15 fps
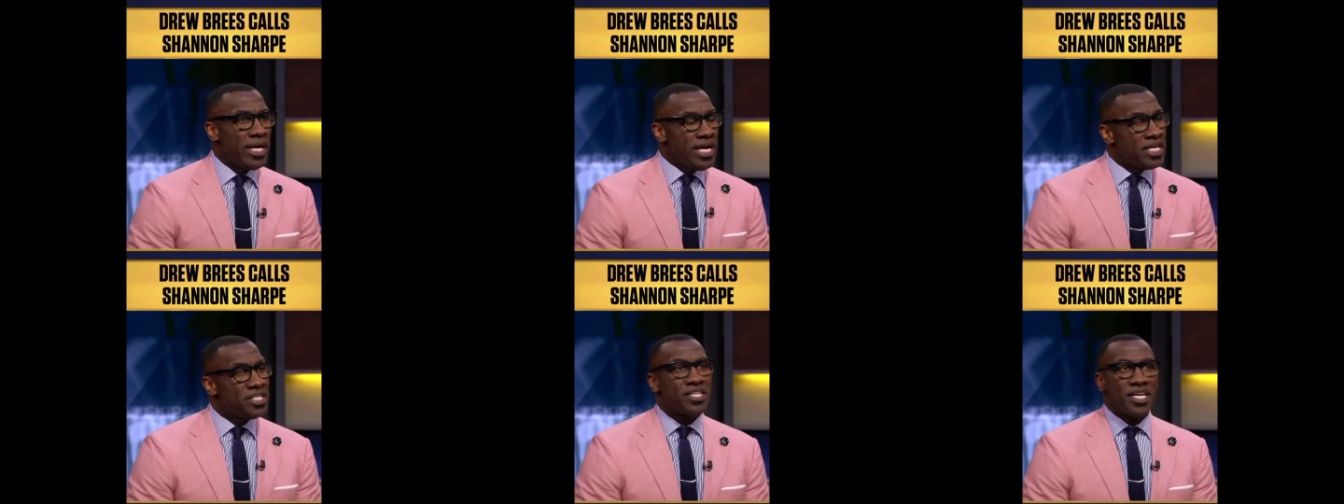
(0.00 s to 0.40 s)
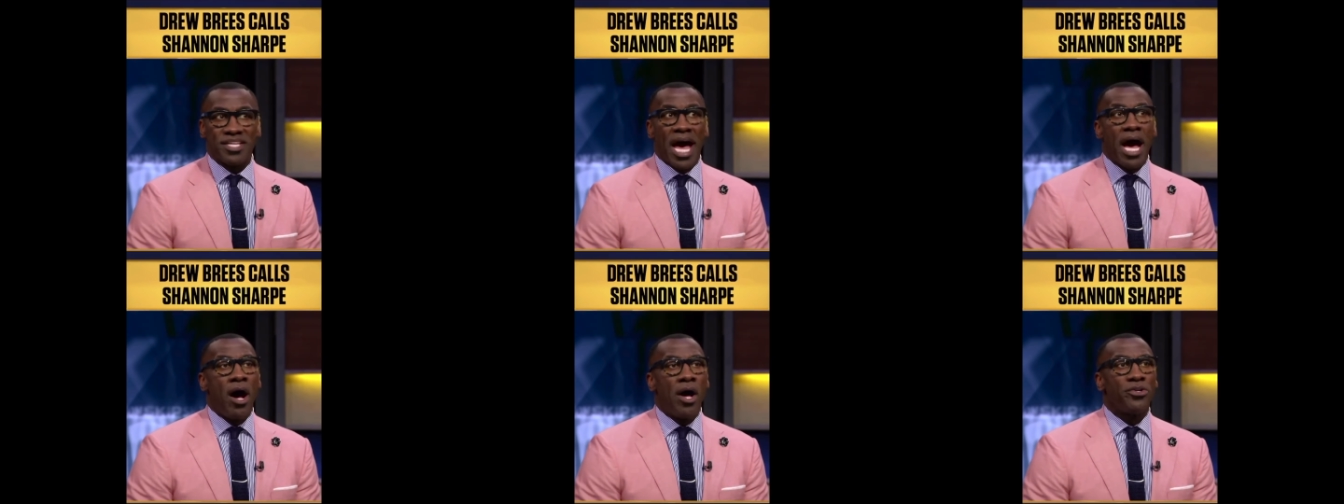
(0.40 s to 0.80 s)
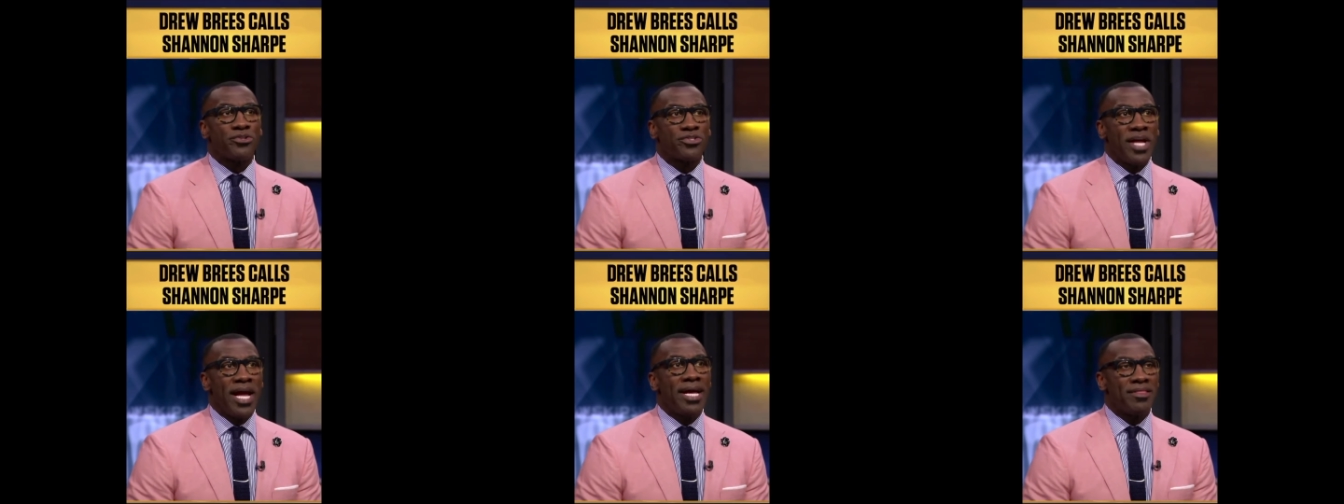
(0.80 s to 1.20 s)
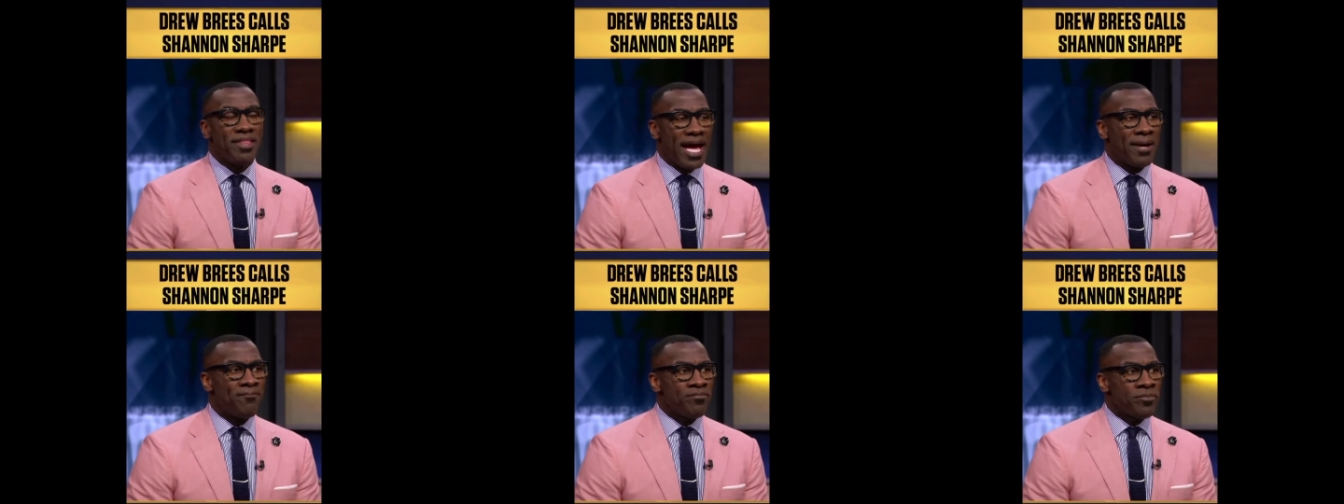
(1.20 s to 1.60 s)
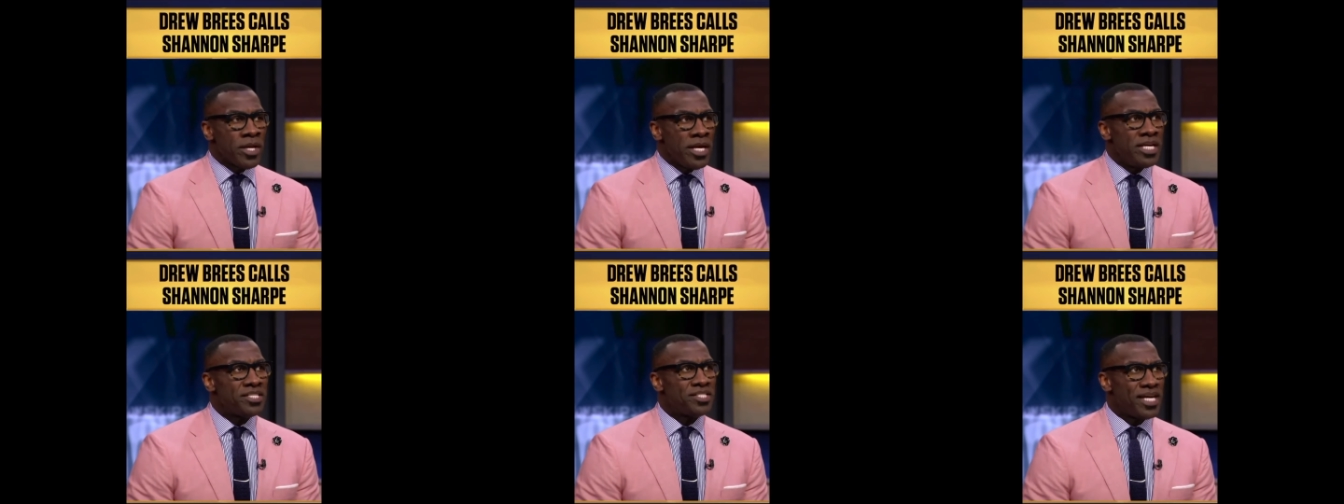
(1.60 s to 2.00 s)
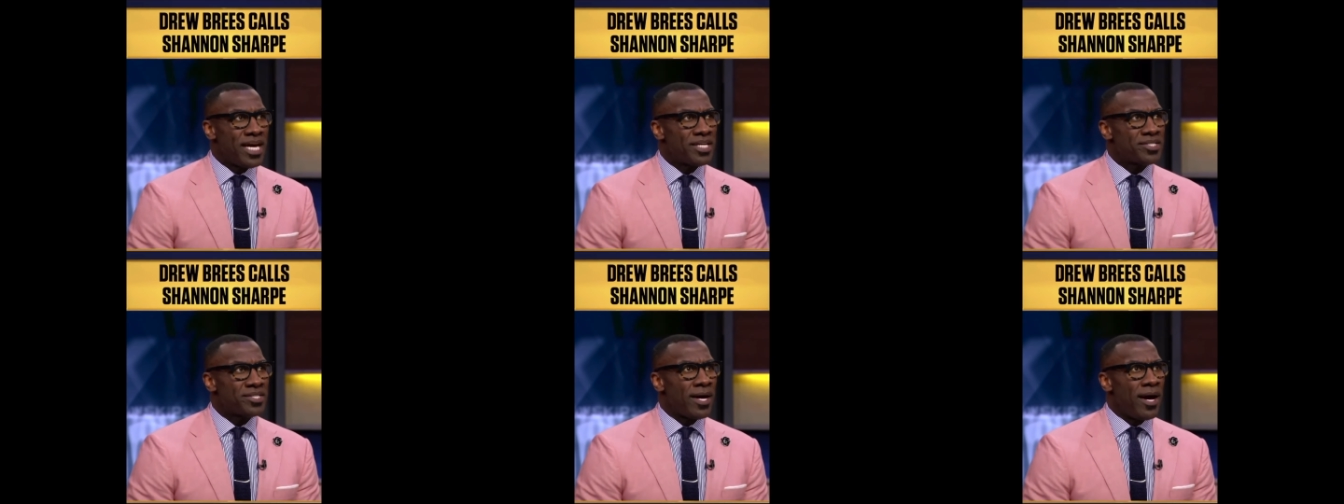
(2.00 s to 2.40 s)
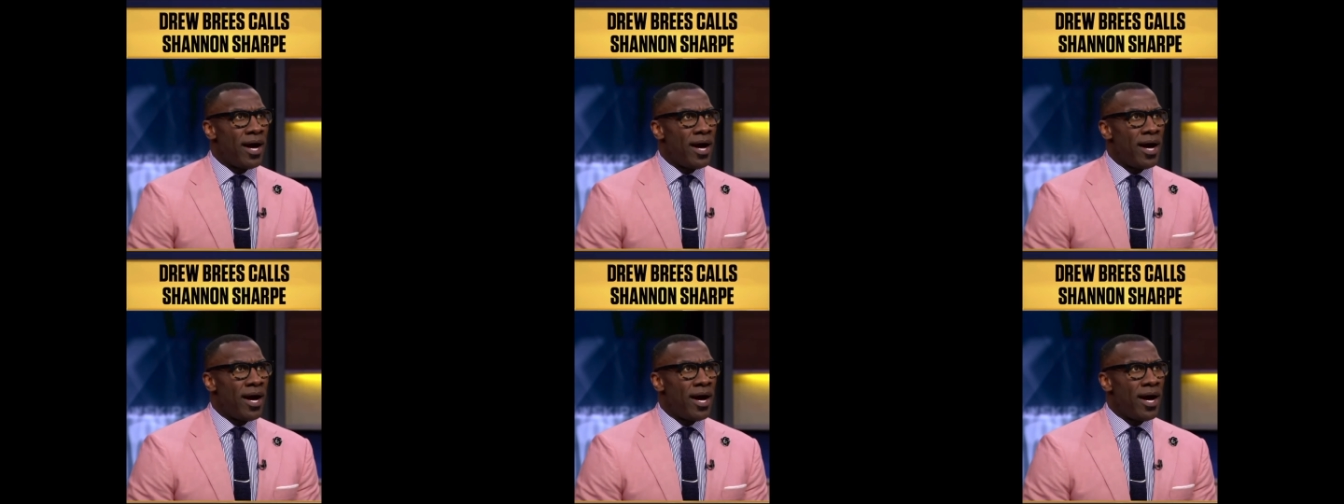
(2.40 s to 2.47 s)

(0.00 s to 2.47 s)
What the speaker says: He says, I understand that. He says,